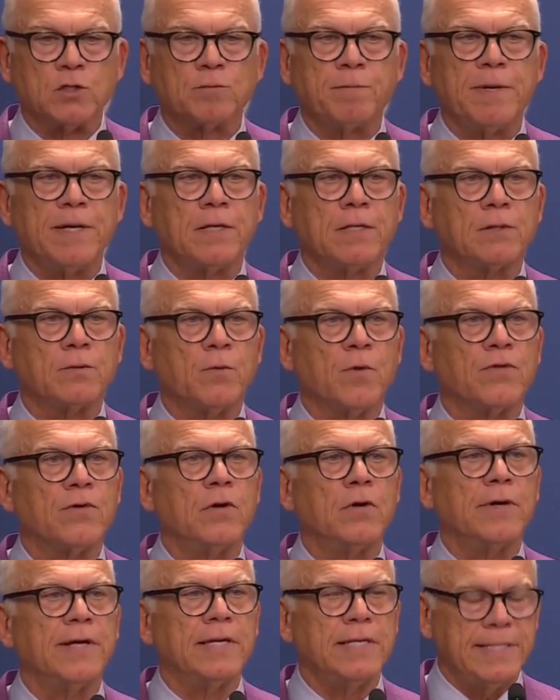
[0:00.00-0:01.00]
to speak with
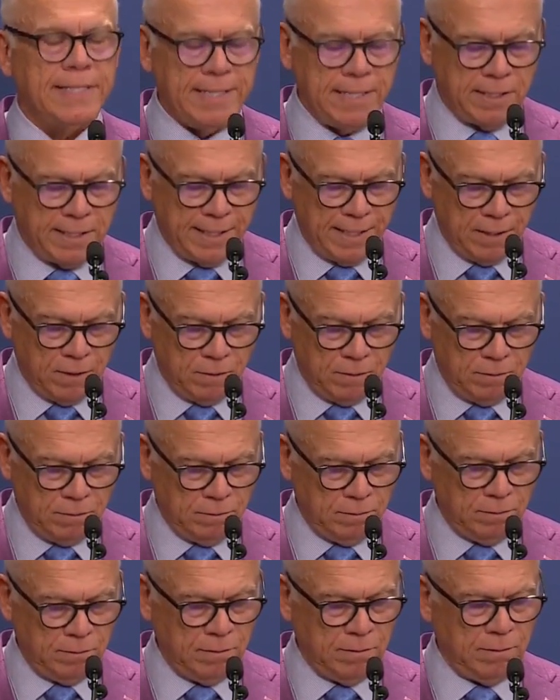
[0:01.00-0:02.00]
her in detail
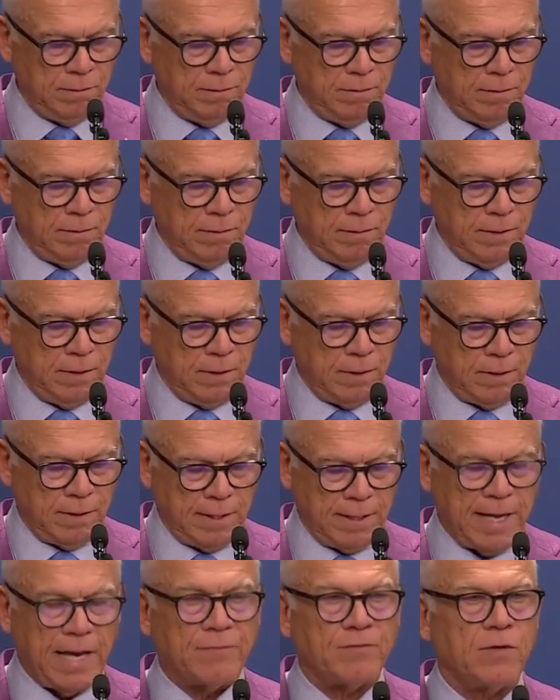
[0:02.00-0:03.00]

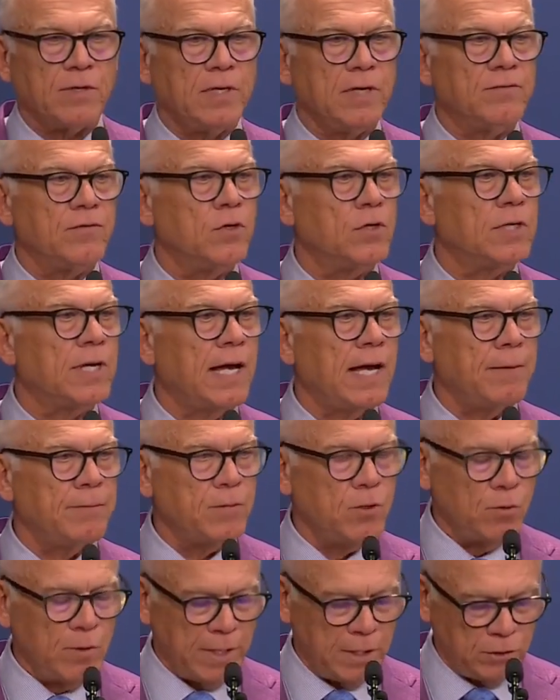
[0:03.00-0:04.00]
after giving her time
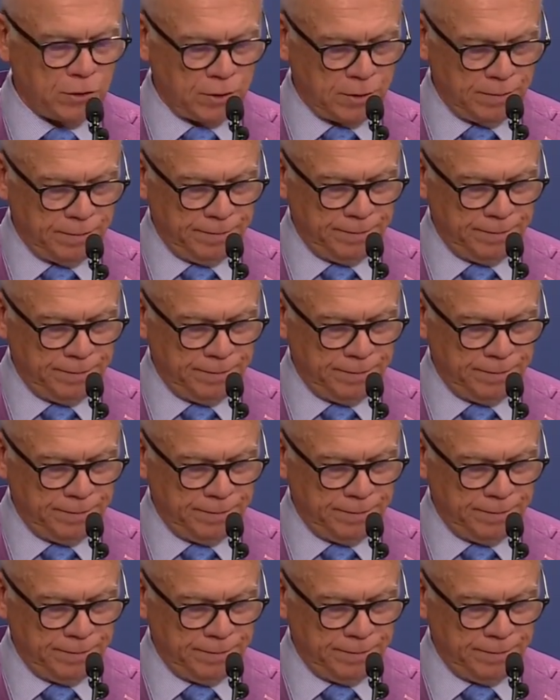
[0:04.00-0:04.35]
to rest.